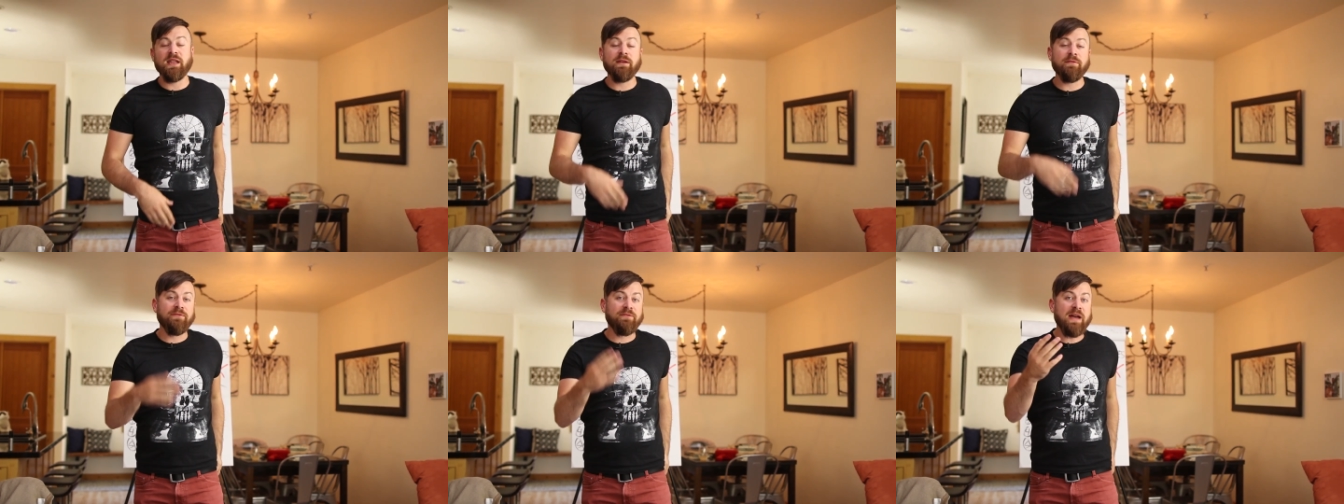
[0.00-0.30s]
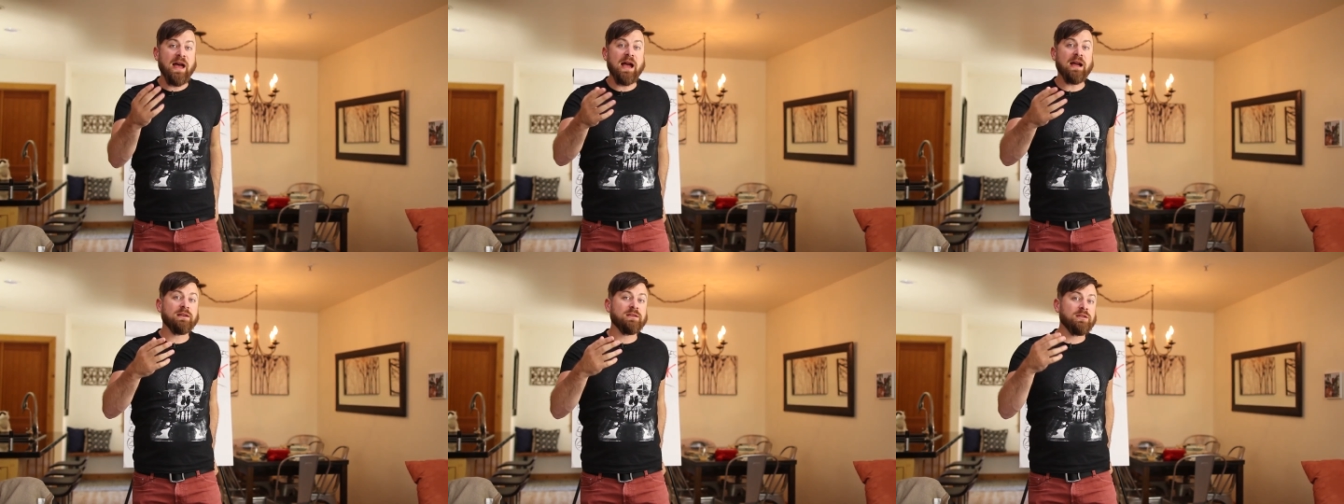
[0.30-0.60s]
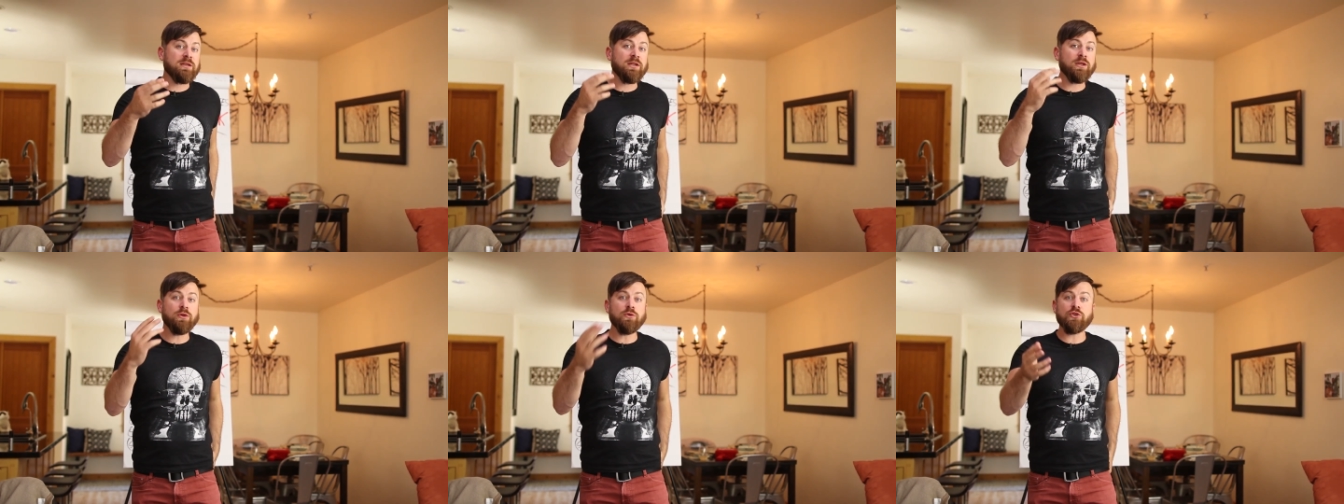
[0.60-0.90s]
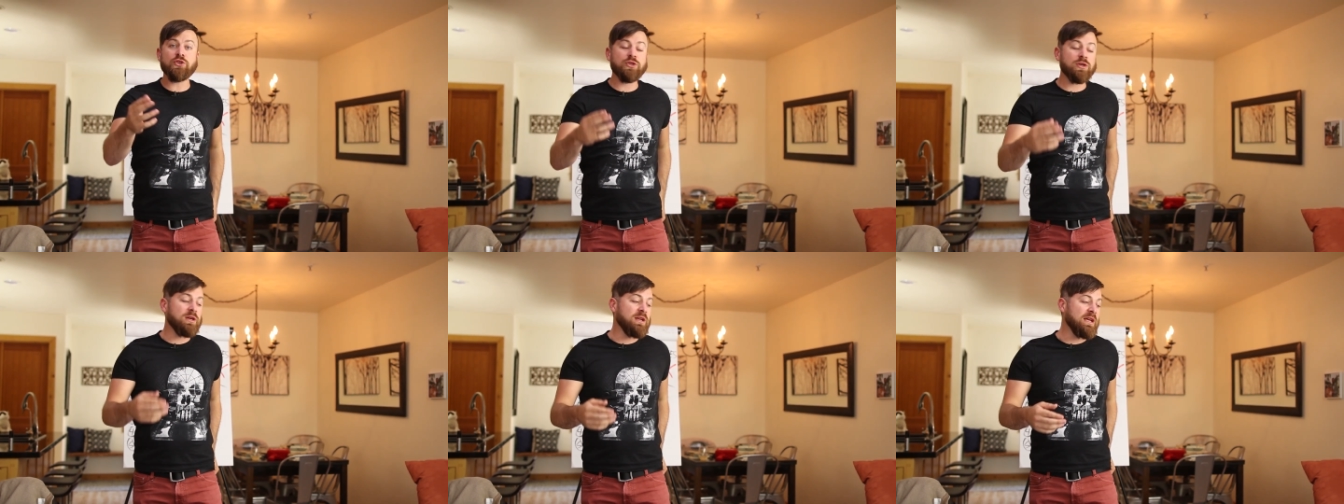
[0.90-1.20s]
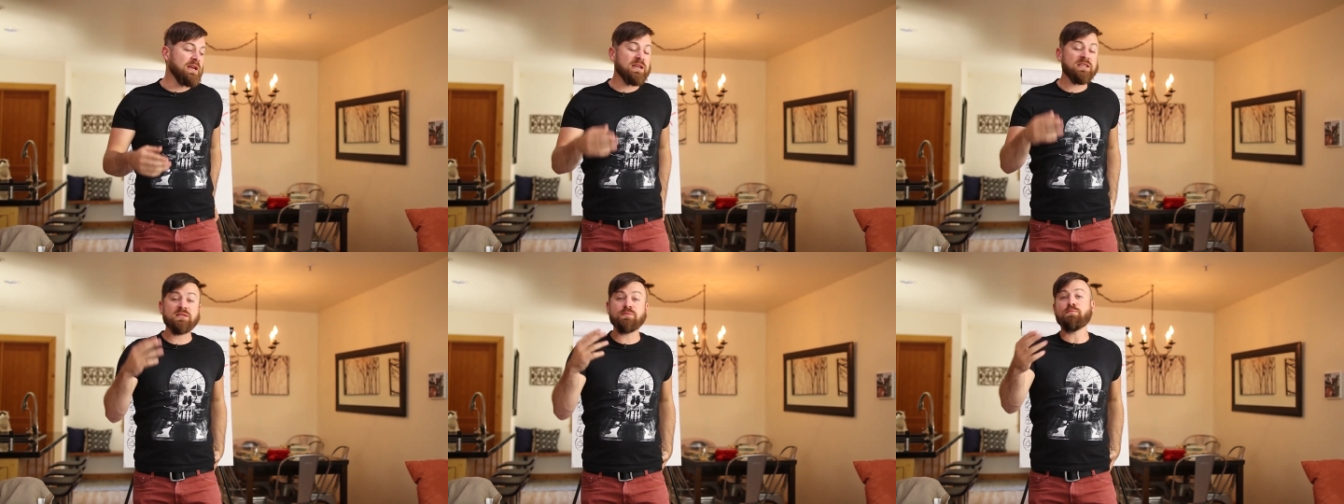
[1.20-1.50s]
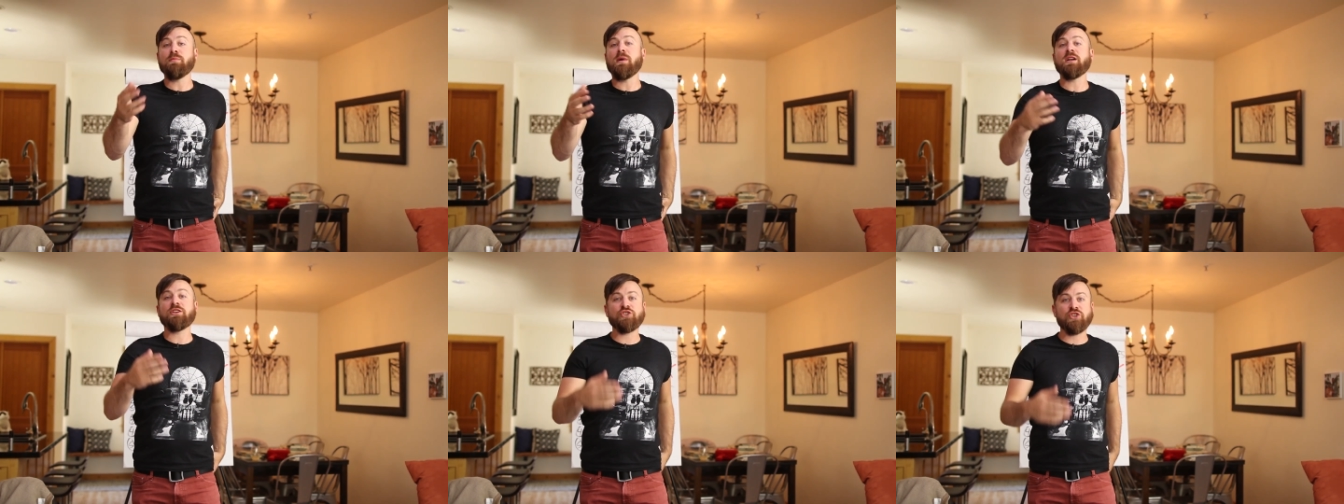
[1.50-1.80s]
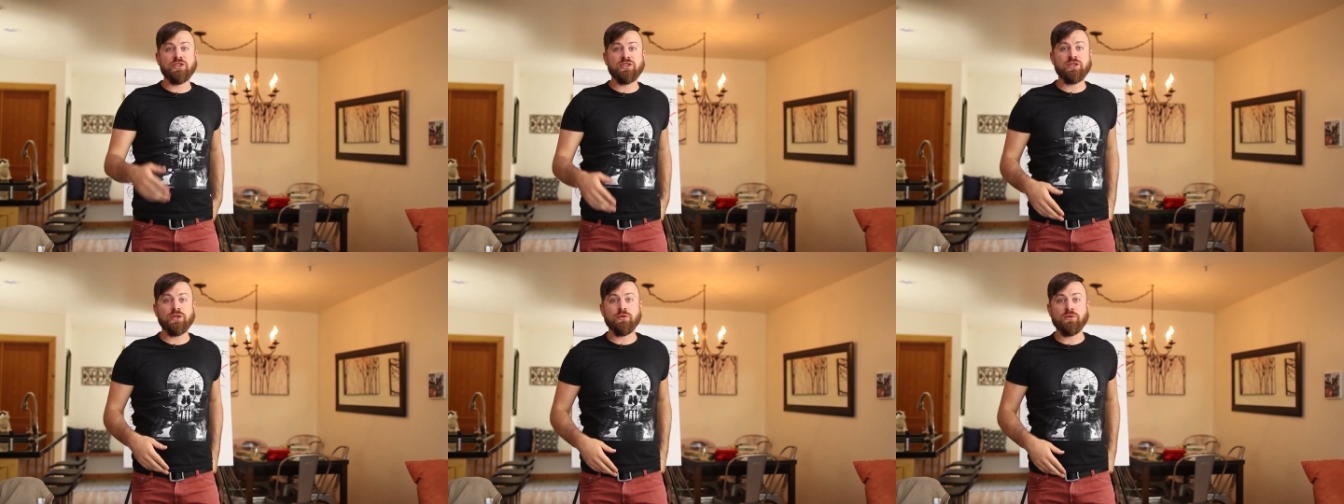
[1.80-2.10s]
In fact, you should get as much
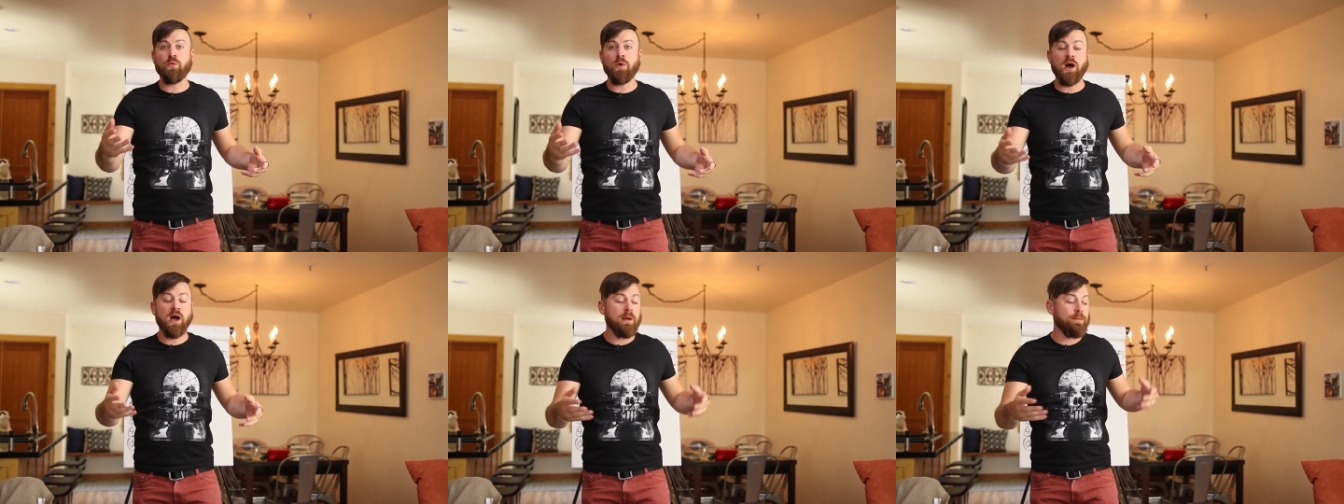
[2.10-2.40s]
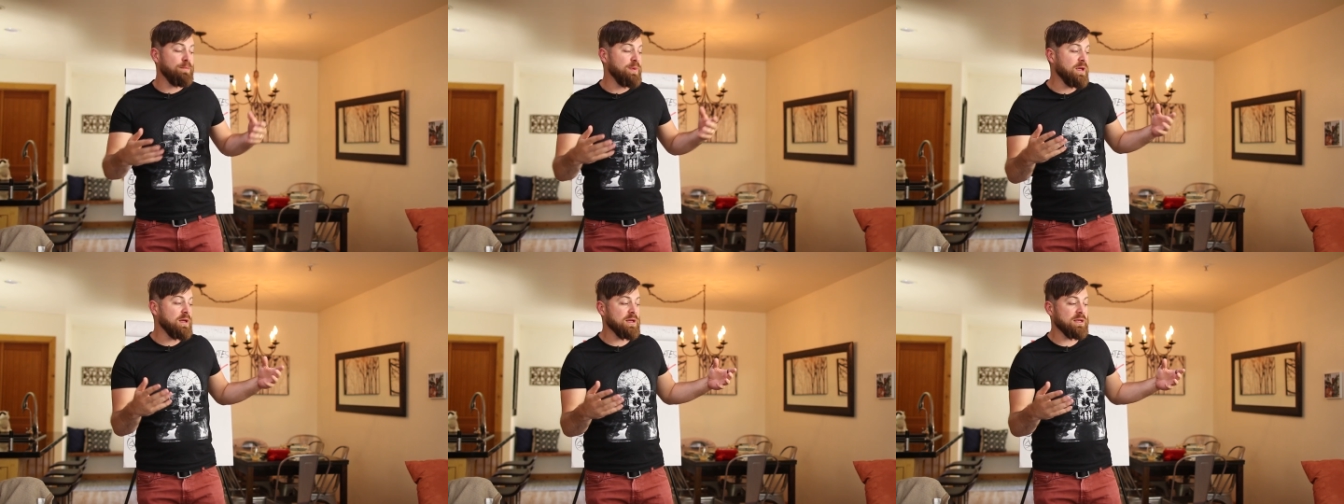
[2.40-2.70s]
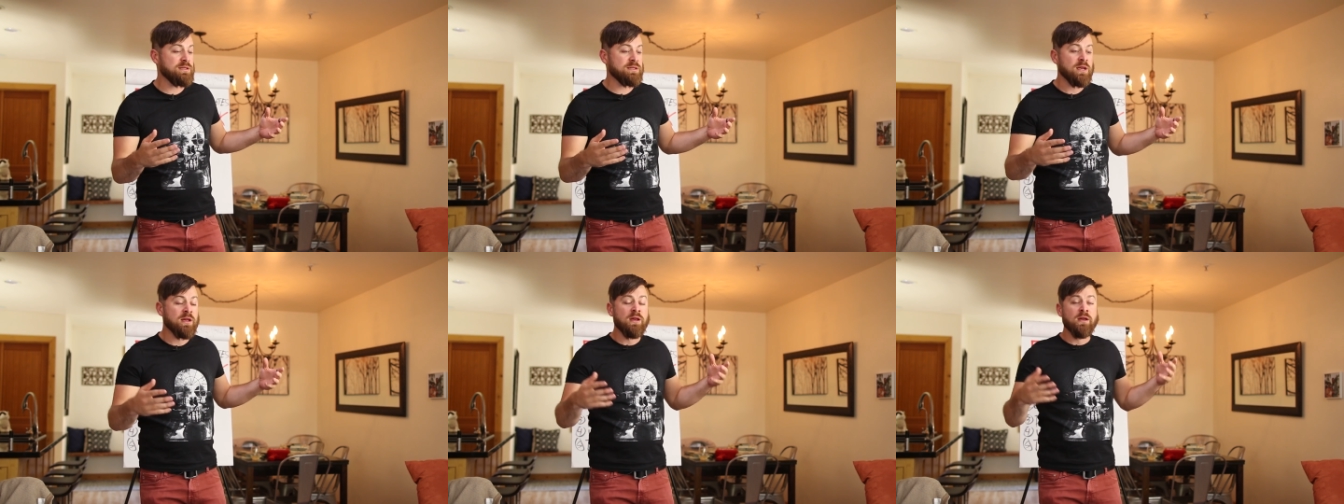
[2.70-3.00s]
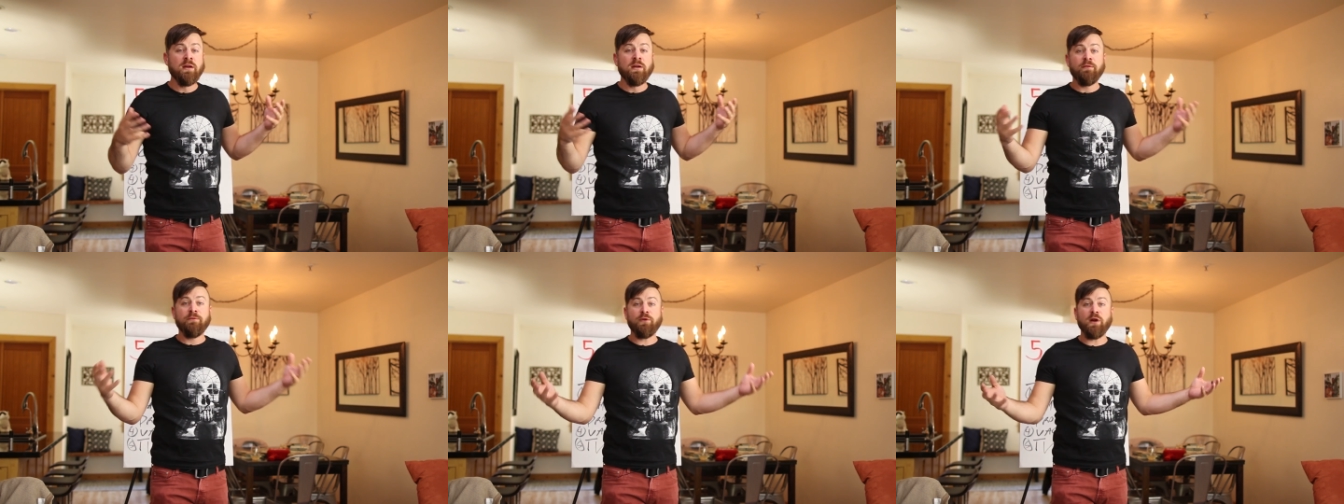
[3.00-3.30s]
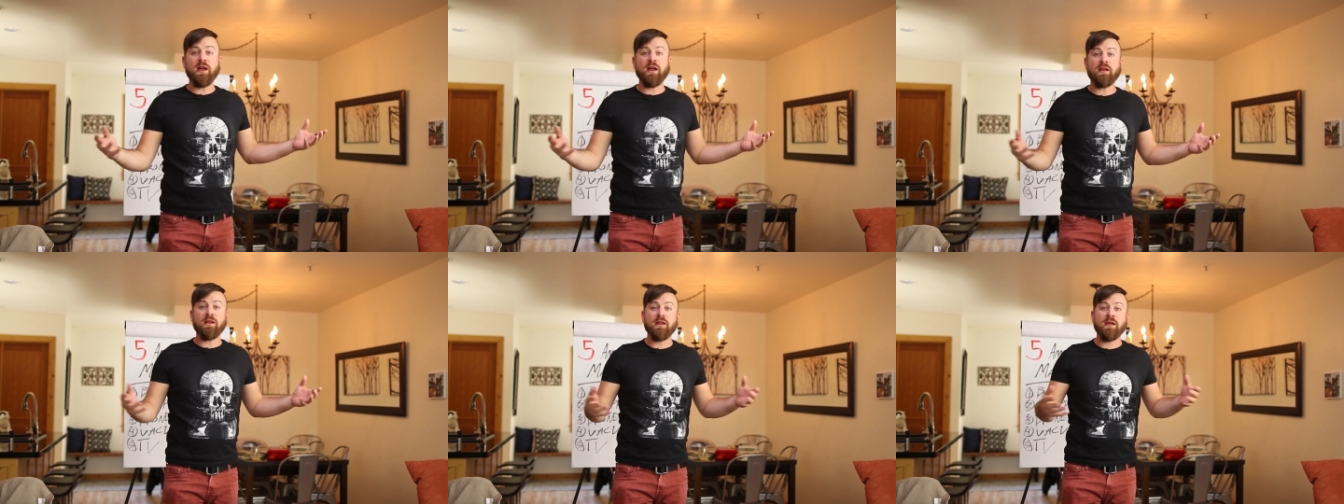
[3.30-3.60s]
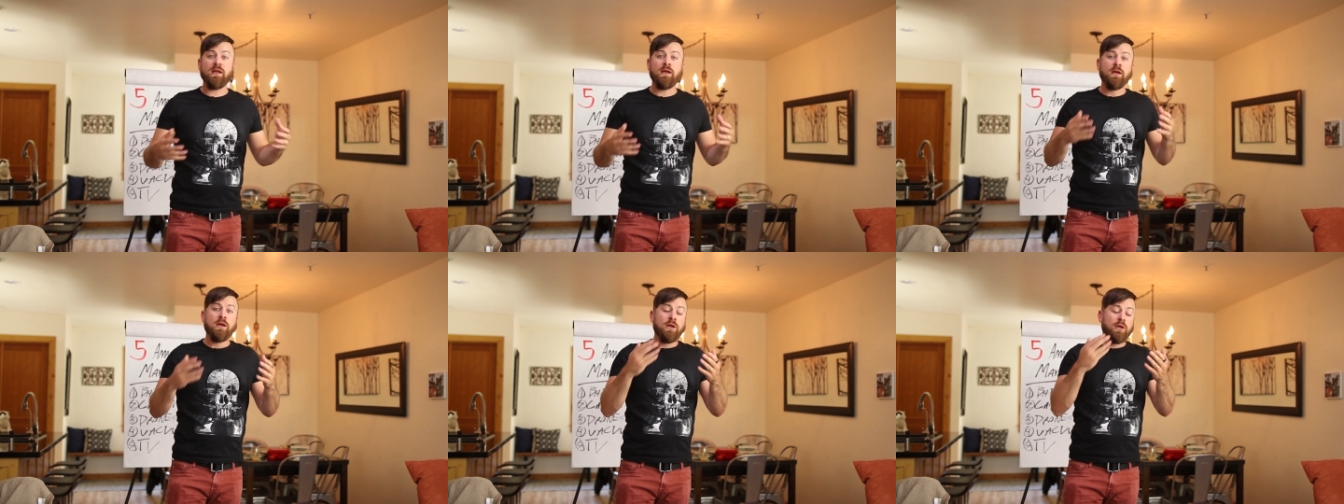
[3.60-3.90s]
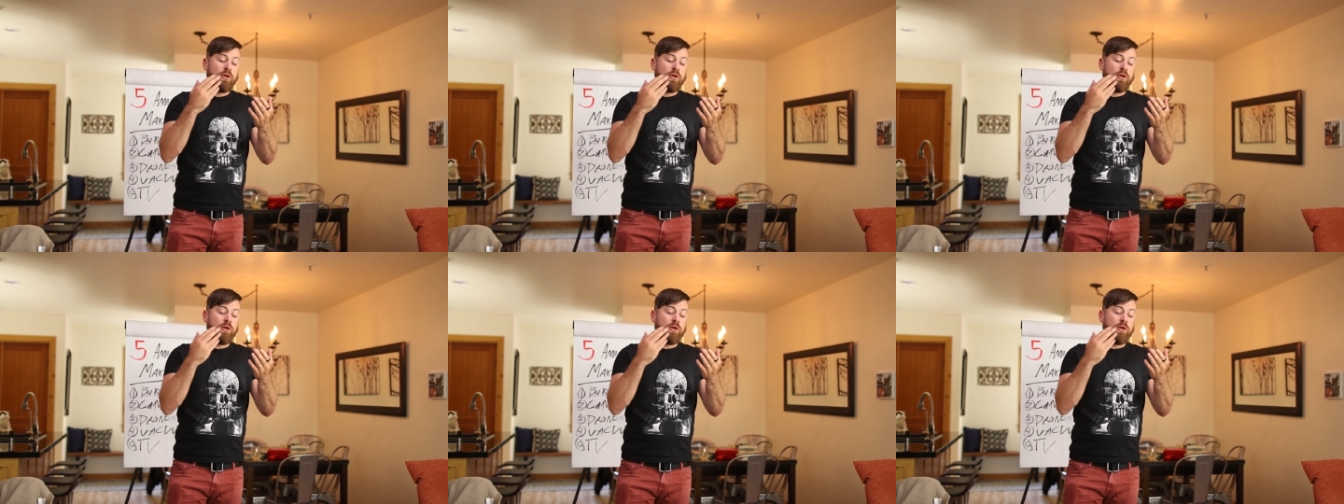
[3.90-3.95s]
as you want because frankly,